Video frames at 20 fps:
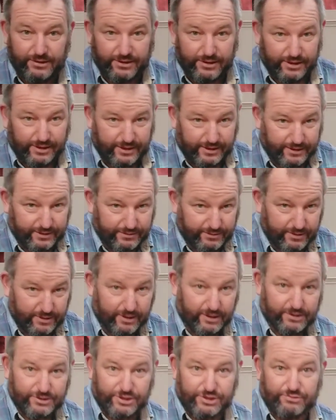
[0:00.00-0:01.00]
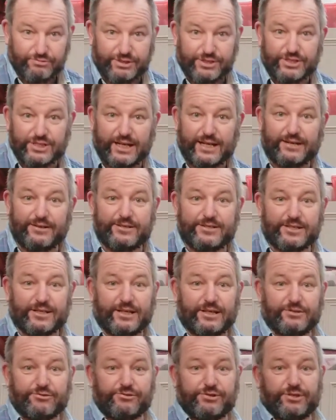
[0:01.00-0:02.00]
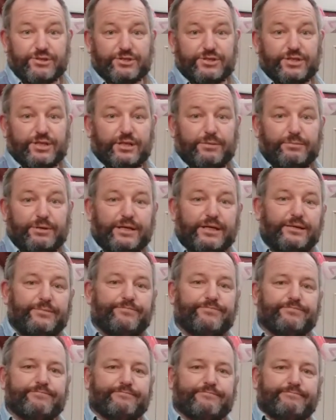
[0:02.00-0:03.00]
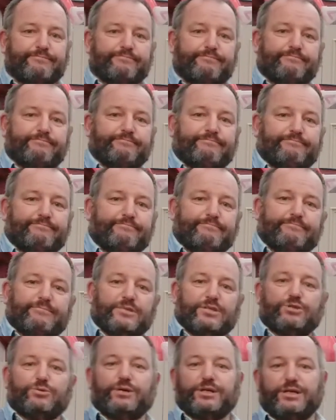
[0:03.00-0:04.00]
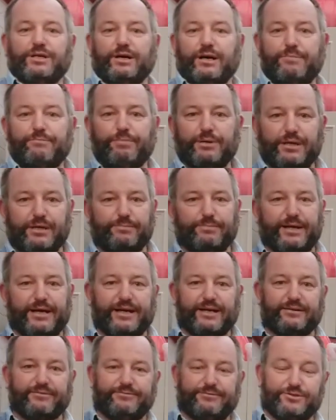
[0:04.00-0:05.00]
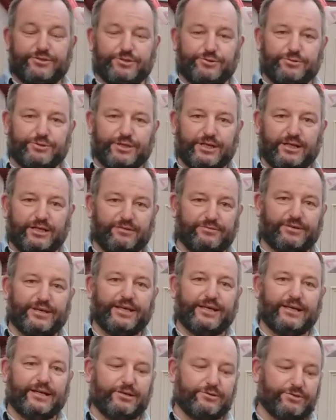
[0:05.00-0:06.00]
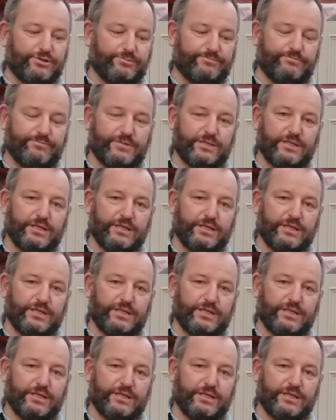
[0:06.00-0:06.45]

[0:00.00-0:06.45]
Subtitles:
the largest retailer in the country that's near me, 29p bag for 2.5 kilos.